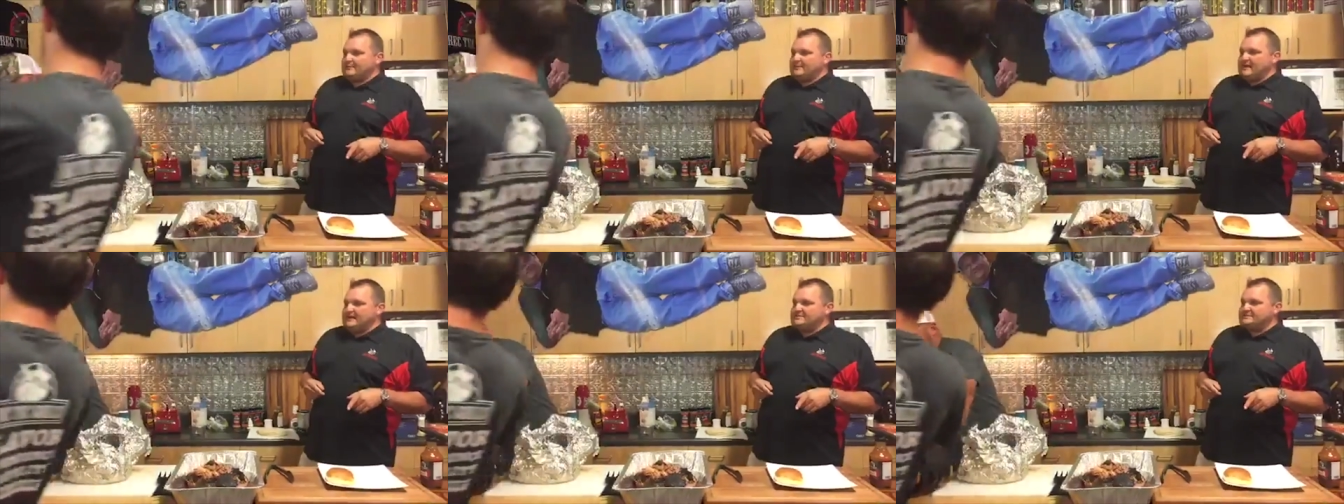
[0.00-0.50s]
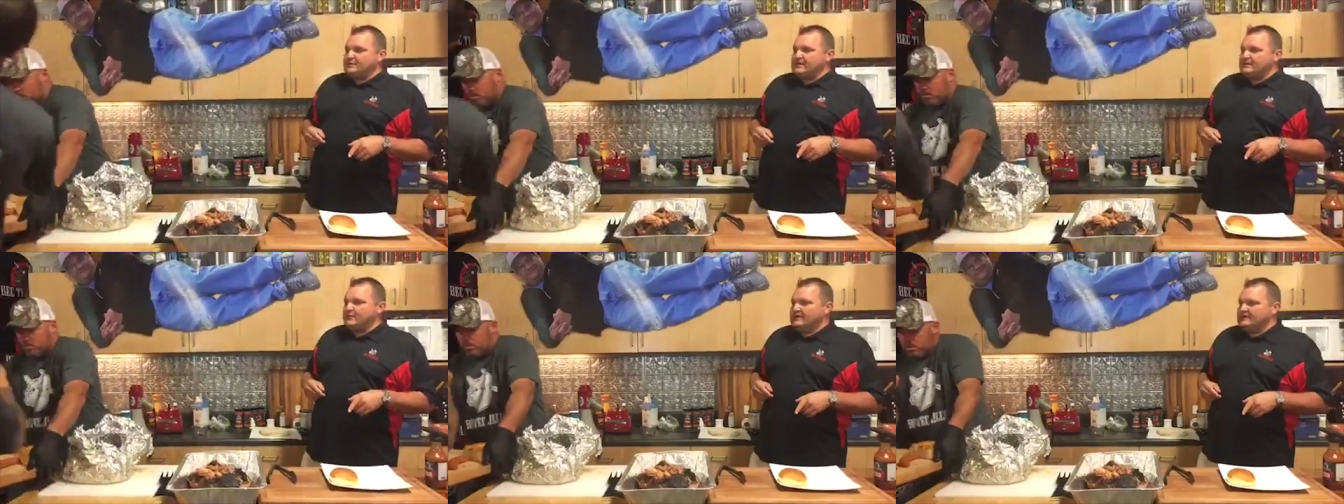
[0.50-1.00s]
baked uh,
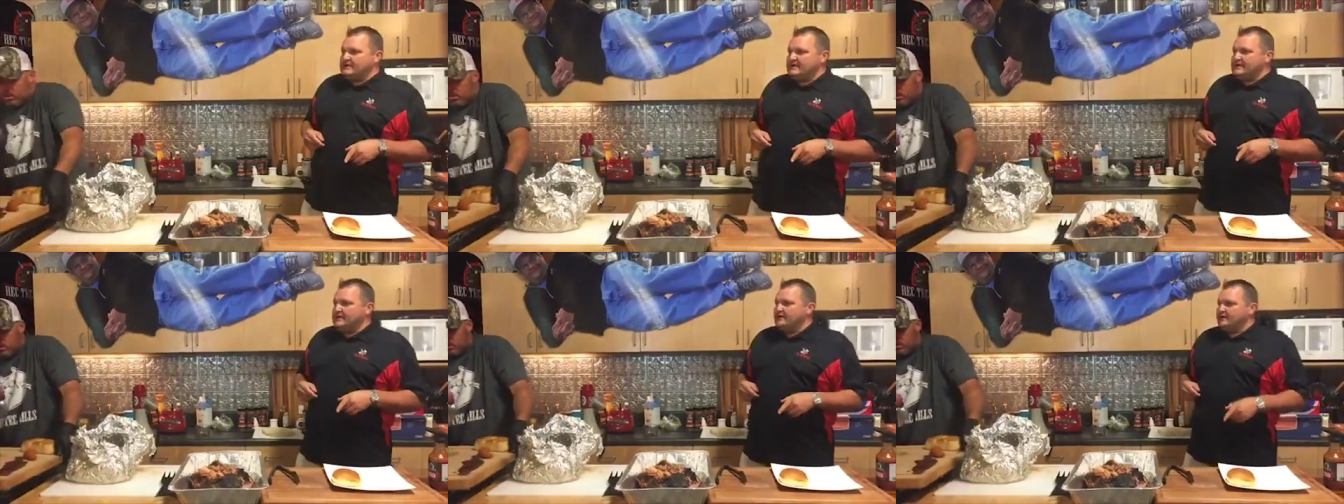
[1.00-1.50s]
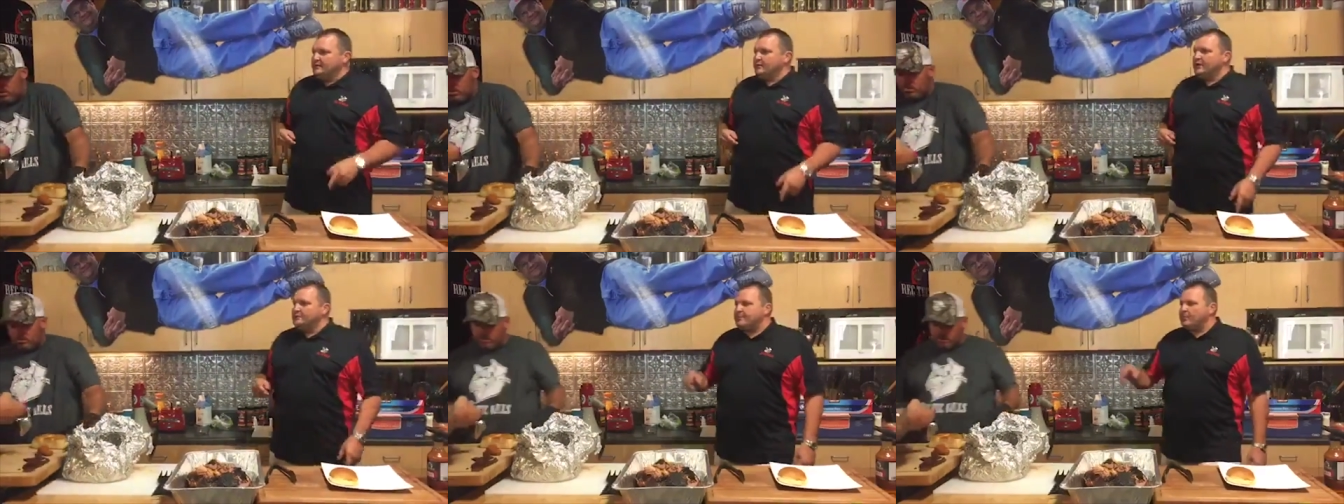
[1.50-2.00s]
beans we, we did
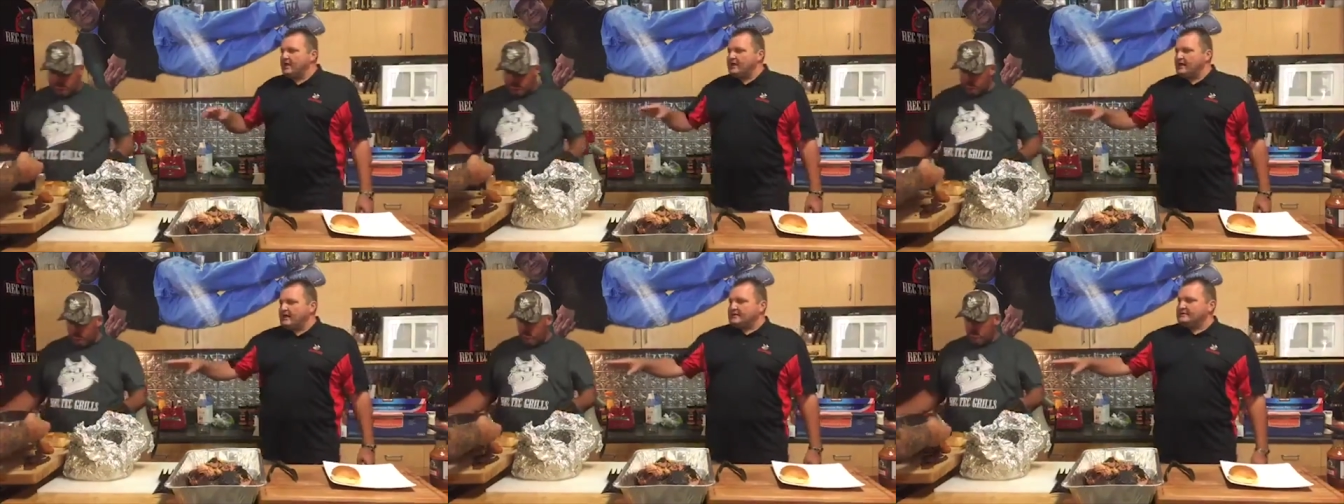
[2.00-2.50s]
here. We